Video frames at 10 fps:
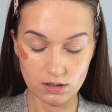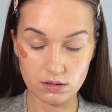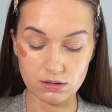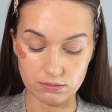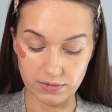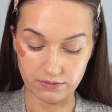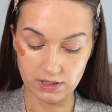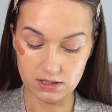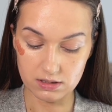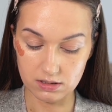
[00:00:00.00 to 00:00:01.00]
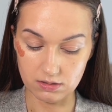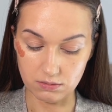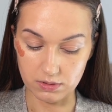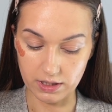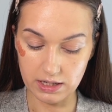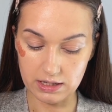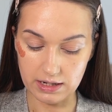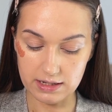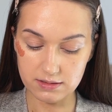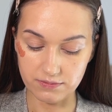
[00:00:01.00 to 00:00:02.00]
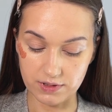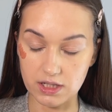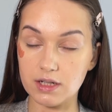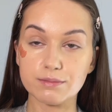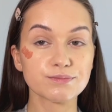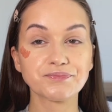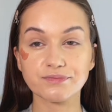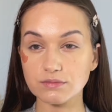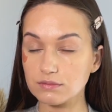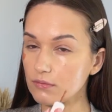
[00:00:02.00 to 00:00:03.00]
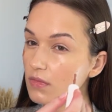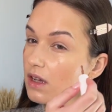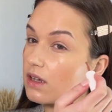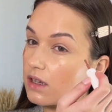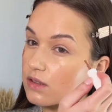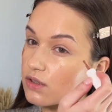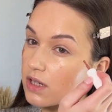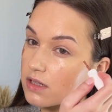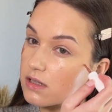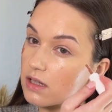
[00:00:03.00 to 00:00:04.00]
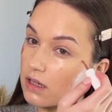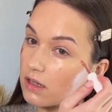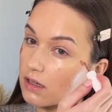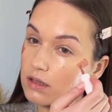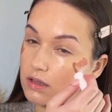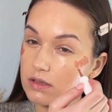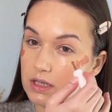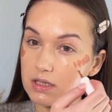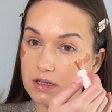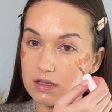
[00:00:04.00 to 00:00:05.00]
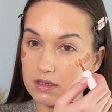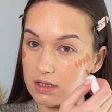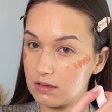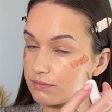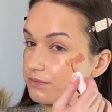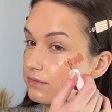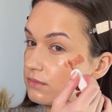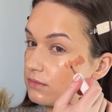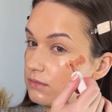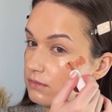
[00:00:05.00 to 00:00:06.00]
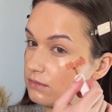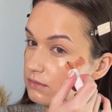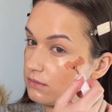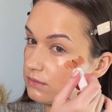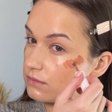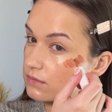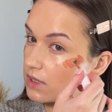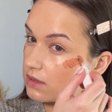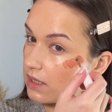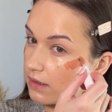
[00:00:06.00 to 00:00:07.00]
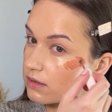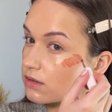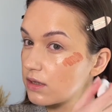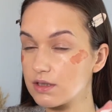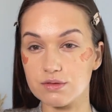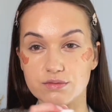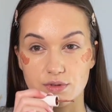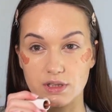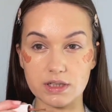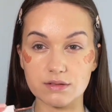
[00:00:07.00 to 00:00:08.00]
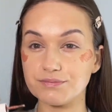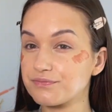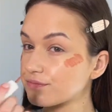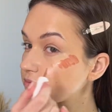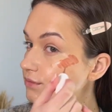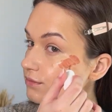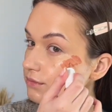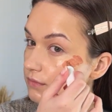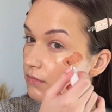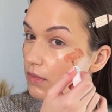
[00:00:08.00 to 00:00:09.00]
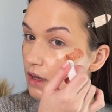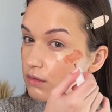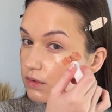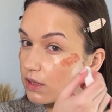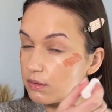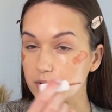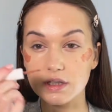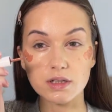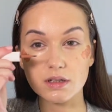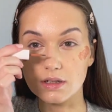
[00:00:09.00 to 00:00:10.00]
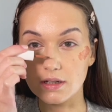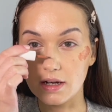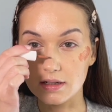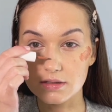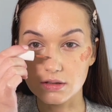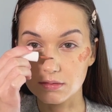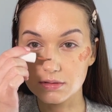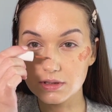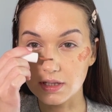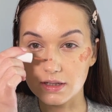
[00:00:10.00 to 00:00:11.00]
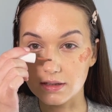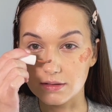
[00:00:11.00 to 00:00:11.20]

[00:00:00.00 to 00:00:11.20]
on my face. Don't worry, it has very interesting consistency. The texture is really weird. It has almost like